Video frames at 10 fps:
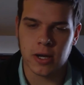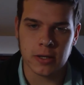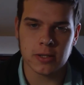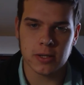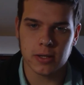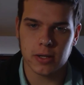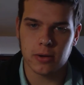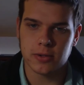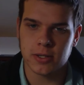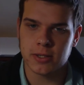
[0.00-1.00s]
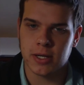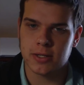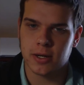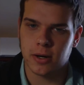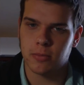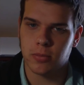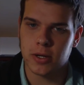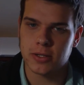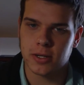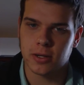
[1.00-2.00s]
It was success. It was
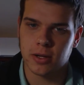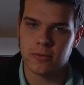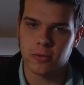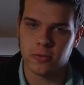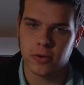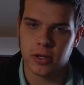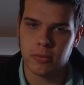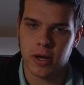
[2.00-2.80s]
success on an unprecedented